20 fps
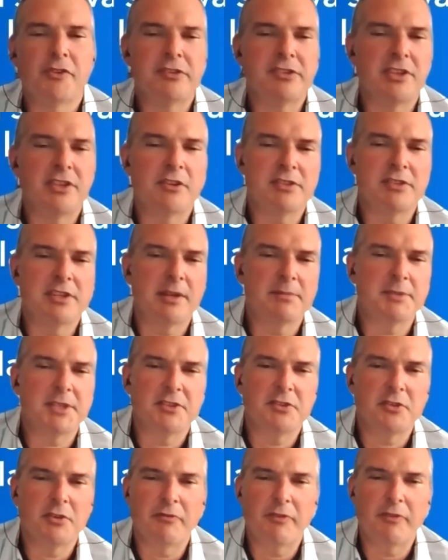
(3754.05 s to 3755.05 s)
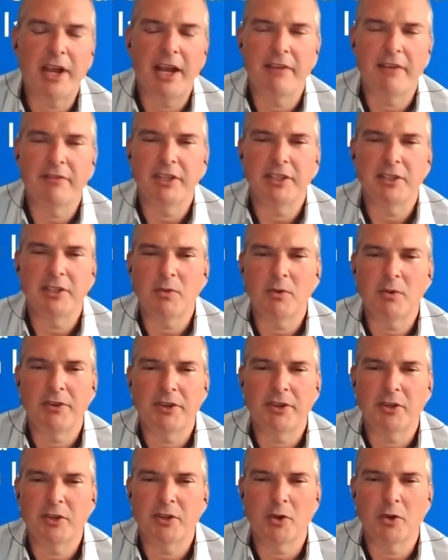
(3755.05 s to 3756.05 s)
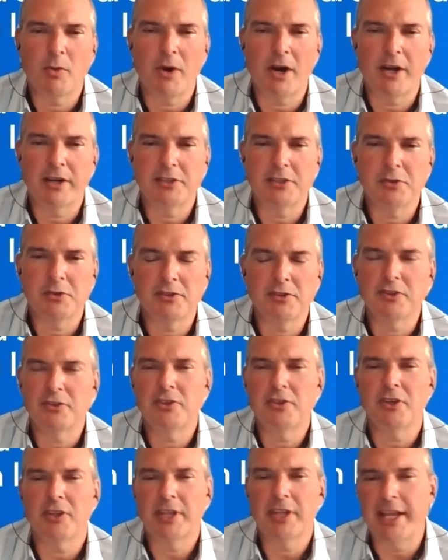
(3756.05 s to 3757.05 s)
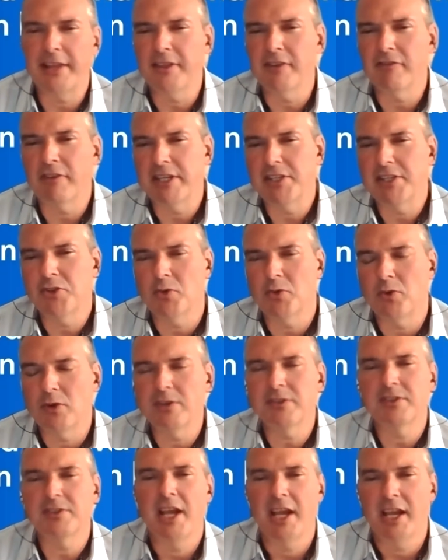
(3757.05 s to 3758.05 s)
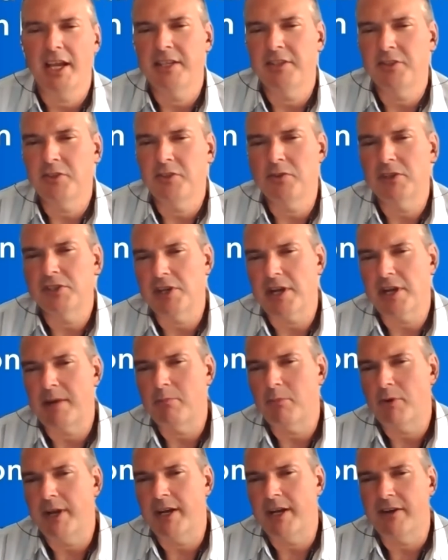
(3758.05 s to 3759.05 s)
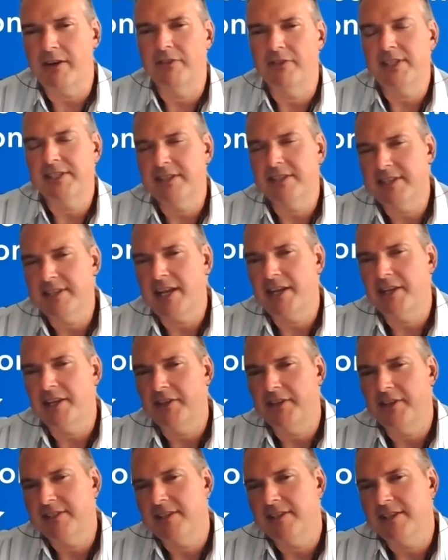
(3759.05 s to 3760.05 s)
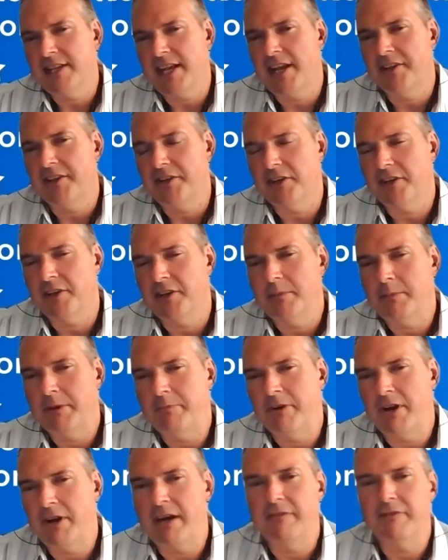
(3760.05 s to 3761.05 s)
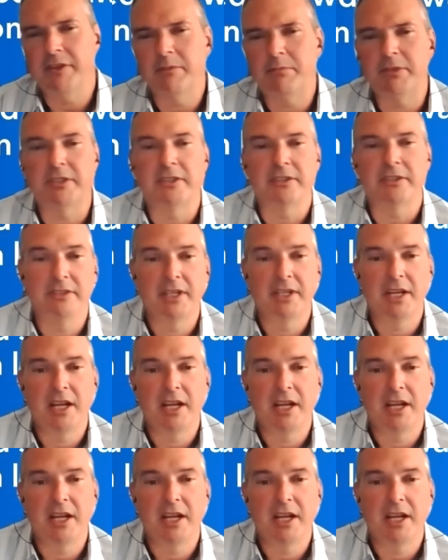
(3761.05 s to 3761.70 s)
There's no substitute for having the quality tools. Get the right tools and do the job well. This is how you're going to be profitable.